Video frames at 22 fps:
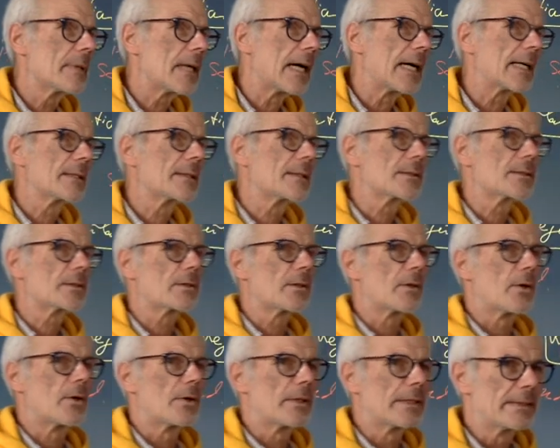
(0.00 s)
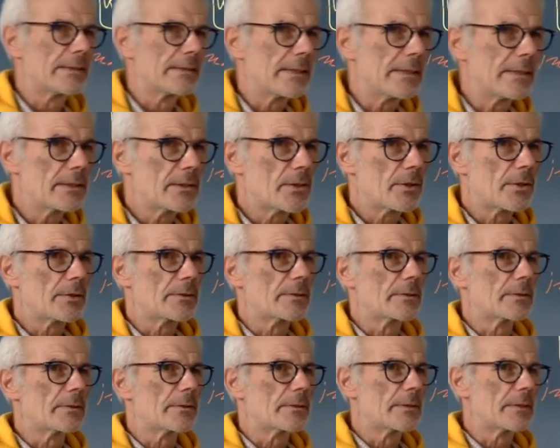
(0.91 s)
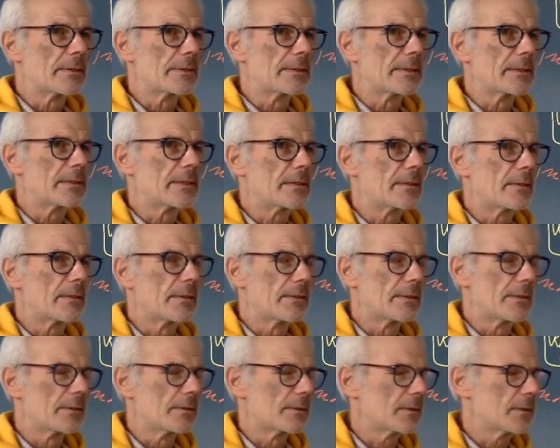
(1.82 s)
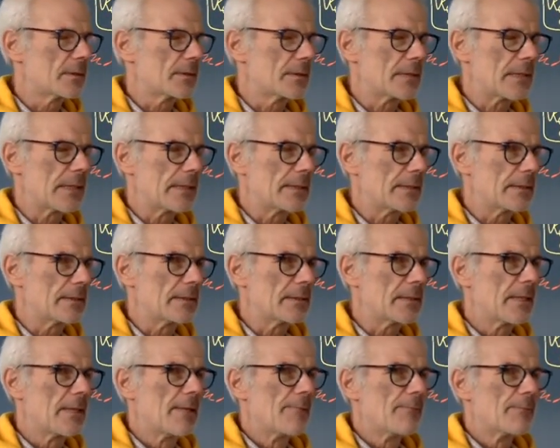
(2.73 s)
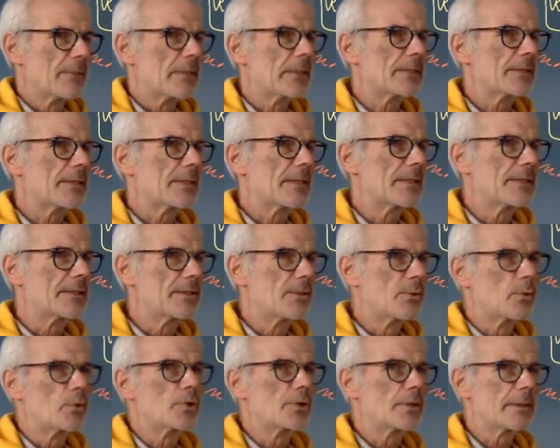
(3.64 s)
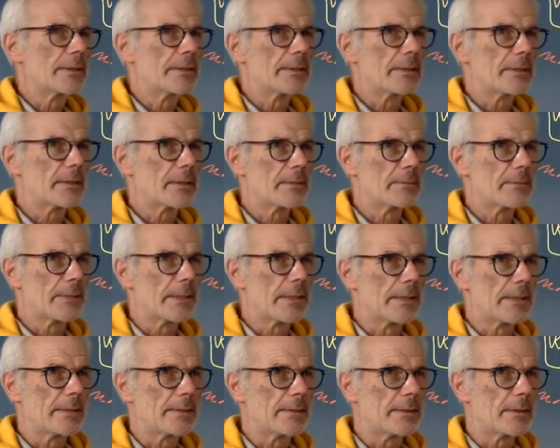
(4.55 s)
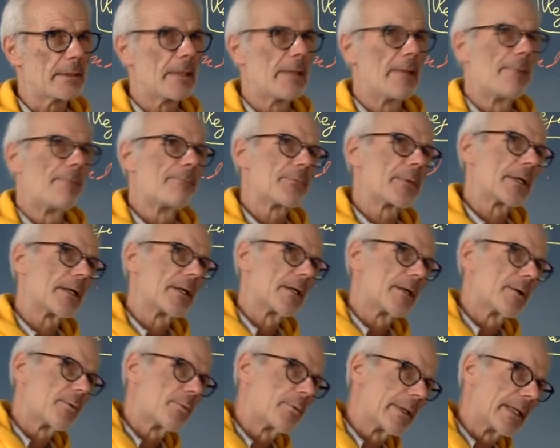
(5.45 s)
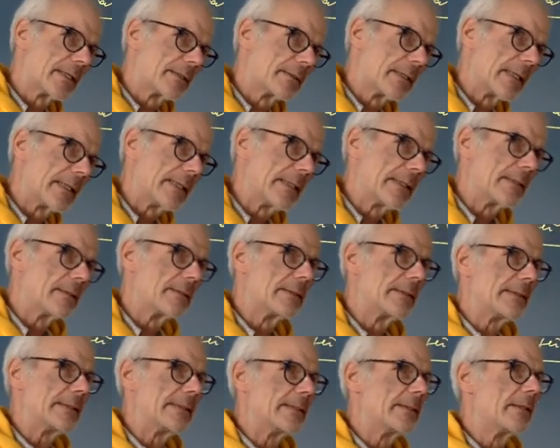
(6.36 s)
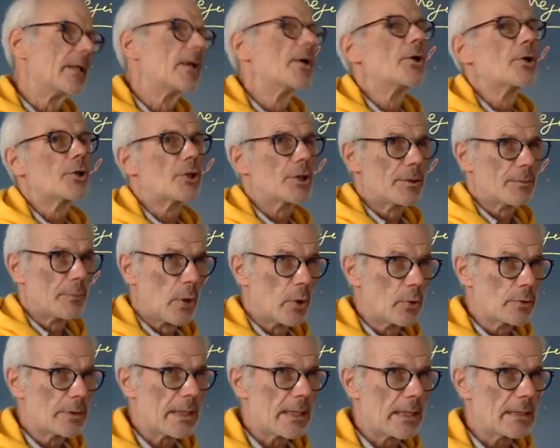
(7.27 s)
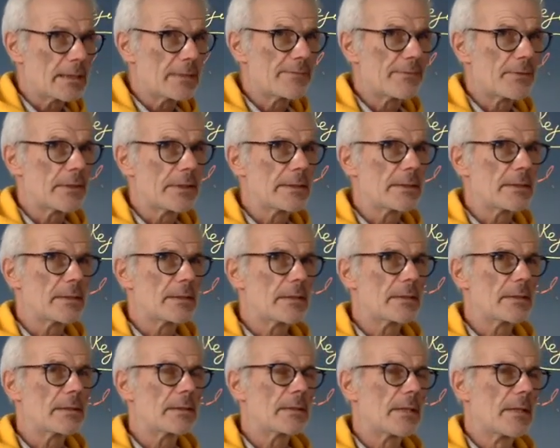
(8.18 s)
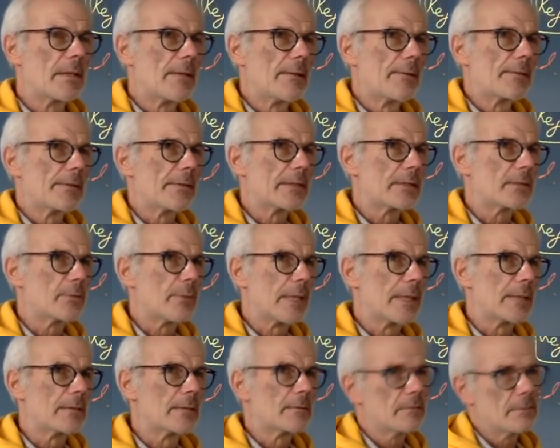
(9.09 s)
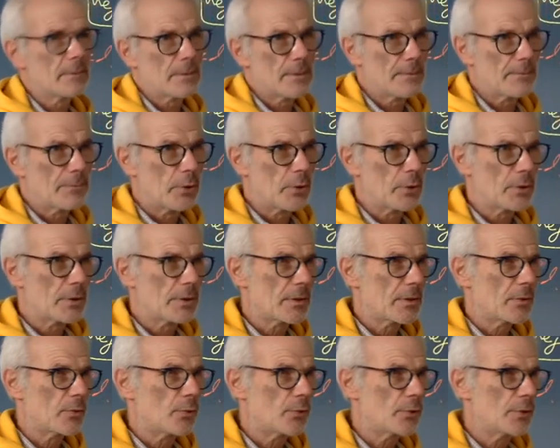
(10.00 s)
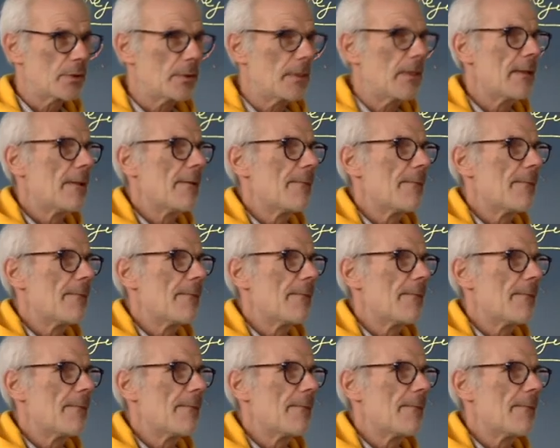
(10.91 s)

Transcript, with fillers: under or in, in certain uh, dis, uh, societies still hugely discriminated, uh, where they need quotas, for instance. That's one supposed solution.